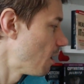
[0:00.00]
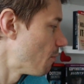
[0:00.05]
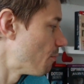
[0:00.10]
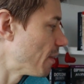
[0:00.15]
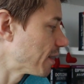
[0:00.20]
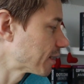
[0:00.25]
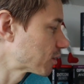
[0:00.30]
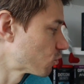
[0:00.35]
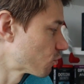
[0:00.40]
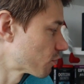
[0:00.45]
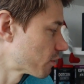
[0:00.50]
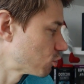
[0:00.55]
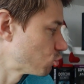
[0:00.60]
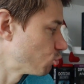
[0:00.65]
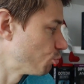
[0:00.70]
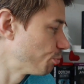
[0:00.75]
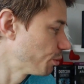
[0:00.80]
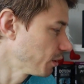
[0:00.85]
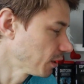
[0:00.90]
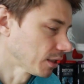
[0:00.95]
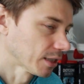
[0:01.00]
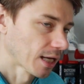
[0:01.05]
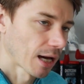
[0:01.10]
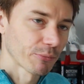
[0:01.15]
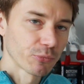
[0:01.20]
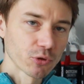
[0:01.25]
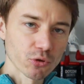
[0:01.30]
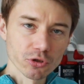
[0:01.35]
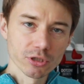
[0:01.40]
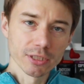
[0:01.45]
Make sure that you build
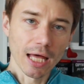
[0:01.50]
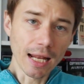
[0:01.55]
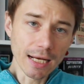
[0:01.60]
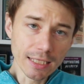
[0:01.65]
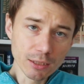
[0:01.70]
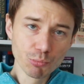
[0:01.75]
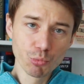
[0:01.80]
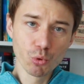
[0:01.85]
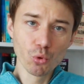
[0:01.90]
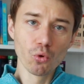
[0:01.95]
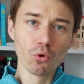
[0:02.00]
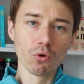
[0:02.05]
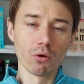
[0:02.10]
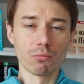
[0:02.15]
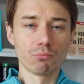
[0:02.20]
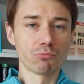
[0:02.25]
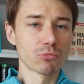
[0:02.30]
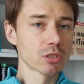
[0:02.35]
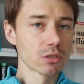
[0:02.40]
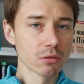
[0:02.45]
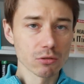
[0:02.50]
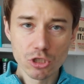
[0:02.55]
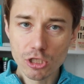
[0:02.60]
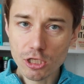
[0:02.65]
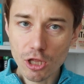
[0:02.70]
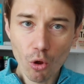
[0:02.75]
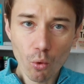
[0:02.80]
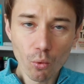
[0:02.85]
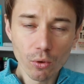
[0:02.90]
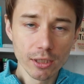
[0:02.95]
up your talent pool
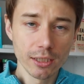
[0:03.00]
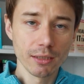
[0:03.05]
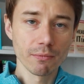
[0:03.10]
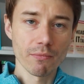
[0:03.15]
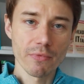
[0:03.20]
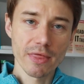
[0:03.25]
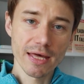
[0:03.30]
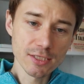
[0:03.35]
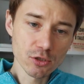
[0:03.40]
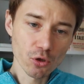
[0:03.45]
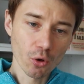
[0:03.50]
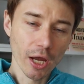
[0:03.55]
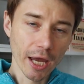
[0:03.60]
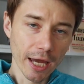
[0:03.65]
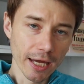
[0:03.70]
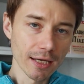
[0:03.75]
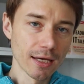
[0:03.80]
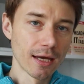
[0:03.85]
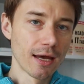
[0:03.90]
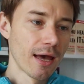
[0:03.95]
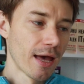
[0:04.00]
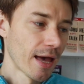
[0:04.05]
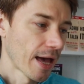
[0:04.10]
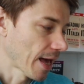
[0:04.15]
slowly, that's okay,